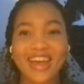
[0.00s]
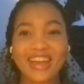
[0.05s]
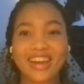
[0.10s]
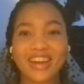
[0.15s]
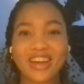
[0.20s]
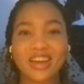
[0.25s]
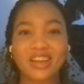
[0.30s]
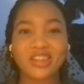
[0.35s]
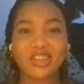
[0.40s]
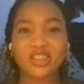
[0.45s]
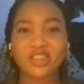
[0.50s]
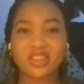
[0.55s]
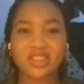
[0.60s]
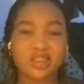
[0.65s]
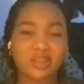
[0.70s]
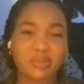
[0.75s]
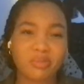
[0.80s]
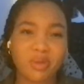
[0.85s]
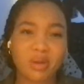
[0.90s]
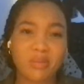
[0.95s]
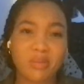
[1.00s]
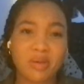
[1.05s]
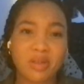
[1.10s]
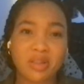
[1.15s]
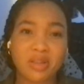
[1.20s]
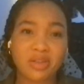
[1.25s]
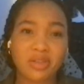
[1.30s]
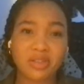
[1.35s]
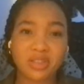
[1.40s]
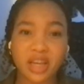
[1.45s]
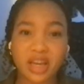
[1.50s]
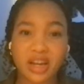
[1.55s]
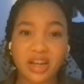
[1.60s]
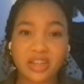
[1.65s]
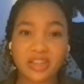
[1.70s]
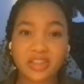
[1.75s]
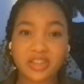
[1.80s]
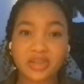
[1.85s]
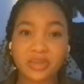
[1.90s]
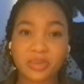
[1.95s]
and uh, just maybe a little side
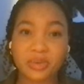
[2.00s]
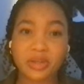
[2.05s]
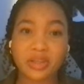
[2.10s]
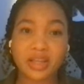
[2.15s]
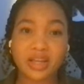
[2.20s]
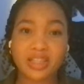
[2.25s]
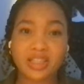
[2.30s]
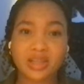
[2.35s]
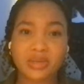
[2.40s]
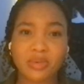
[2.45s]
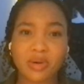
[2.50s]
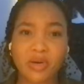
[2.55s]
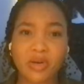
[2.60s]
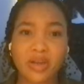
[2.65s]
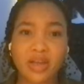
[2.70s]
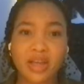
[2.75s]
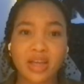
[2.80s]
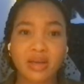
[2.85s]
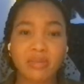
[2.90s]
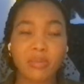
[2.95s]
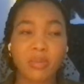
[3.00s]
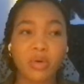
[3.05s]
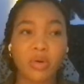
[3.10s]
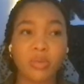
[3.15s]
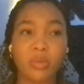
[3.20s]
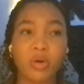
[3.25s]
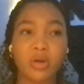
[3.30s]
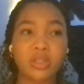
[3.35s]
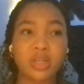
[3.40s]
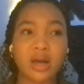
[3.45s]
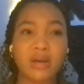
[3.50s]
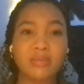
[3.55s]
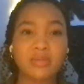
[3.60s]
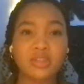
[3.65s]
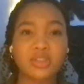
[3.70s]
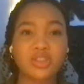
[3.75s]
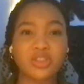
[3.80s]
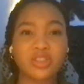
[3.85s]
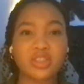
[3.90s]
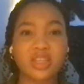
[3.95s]
hustle, but that's about it. More, more times
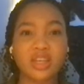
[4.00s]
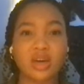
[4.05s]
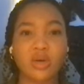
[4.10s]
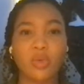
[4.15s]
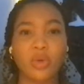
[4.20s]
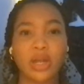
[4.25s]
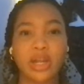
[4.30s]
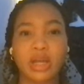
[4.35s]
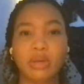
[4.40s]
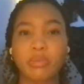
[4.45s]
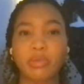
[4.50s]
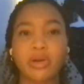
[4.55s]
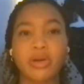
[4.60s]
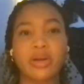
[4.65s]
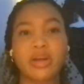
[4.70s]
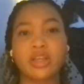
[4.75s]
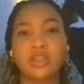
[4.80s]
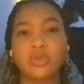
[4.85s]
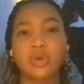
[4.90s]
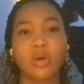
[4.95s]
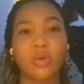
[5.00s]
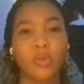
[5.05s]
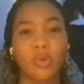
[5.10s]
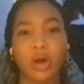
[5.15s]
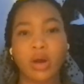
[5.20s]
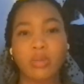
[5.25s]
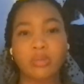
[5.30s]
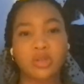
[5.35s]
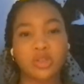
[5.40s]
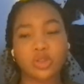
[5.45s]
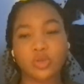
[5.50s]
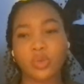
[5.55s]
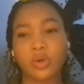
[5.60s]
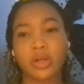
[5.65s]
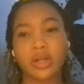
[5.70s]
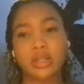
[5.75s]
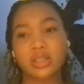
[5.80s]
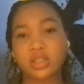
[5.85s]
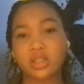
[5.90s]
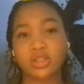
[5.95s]
it's just like a waiting period where, where I'm just
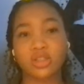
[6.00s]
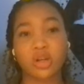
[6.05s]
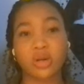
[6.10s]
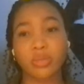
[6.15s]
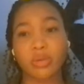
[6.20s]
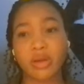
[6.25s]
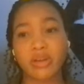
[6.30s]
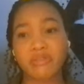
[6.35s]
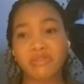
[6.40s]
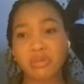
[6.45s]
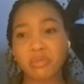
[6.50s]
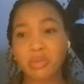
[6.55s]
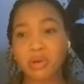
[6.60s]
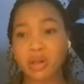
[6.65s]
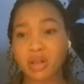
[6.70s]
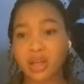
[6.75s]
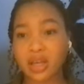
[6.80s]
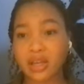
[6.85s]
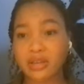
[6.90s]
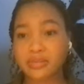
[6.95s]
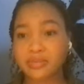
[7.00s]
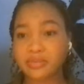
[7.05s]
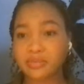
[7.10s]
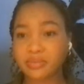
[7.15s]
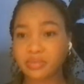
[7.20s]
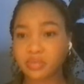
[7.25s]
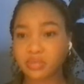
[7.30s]
waiting to start playing football again.